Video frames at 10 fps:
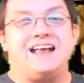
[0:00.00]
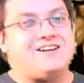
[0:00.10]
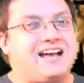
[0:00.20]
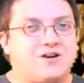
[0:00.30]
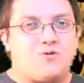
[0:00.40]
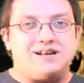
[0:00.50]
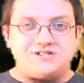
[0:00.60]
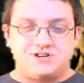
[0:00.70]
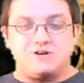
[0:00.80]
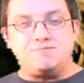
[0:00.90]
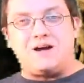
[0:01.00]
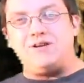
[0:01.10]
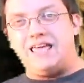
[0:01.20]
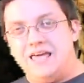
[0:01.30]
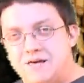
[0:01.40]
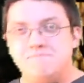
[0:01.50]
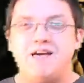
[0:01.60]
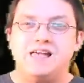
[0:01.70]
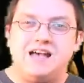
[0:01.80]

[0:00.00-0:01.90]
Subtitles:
You're not quite sure about him.